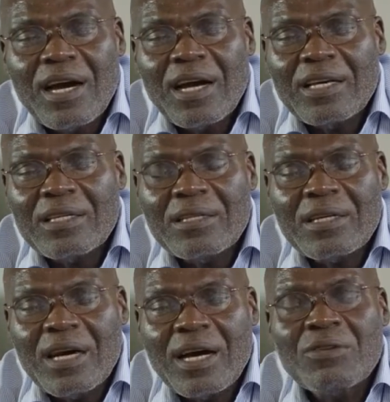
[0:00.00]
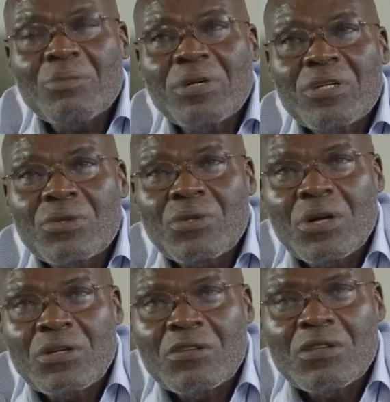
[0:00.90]
I had to pray to
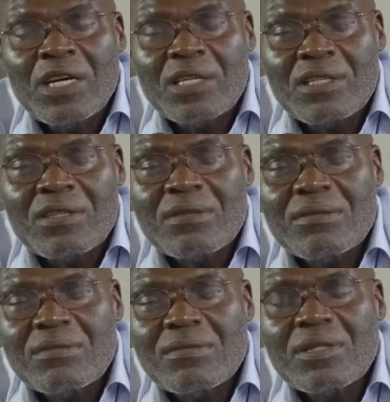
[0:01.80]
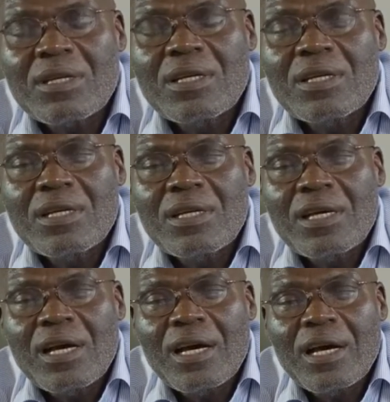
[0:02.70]
God over it.
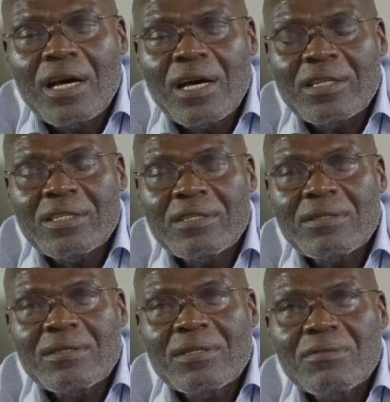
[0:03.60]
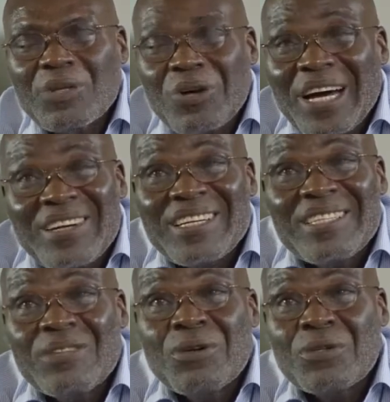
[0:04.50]
And because I
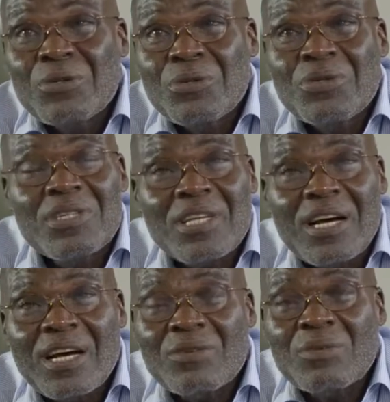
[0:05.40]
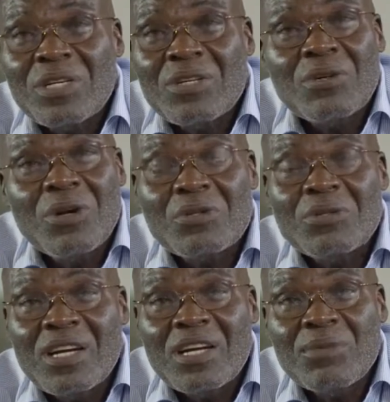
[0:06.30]
really didn't want to use it, I had to pray to God to
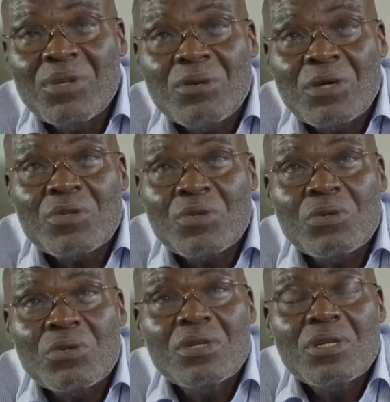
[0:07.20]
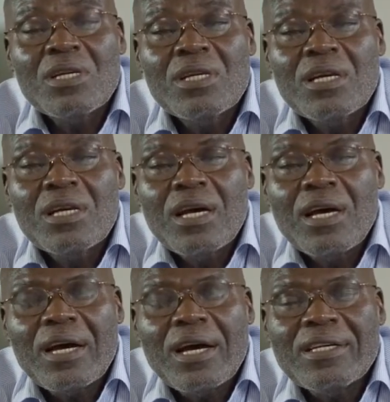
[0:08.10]
direct me on what to do.
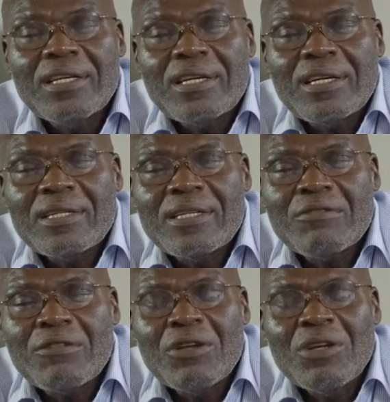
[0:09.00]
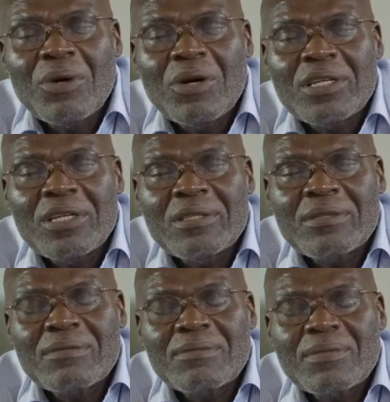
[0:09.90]
And the following
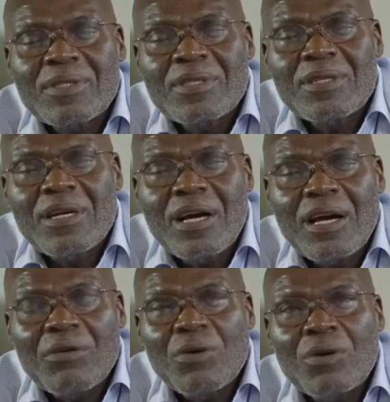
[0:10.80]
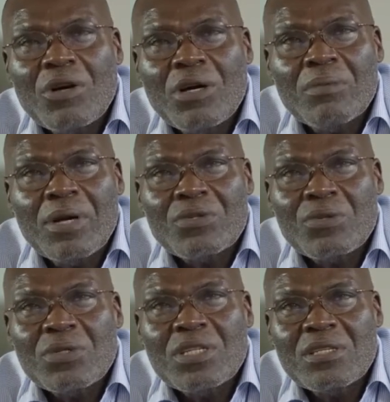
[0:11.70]
morning, I woke up, I
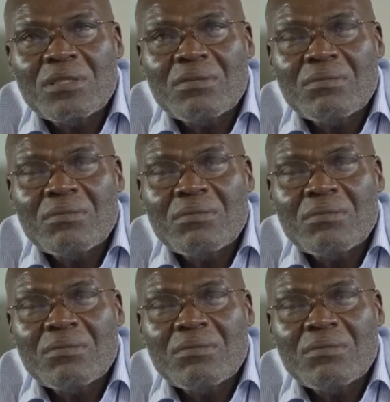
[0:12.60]
took the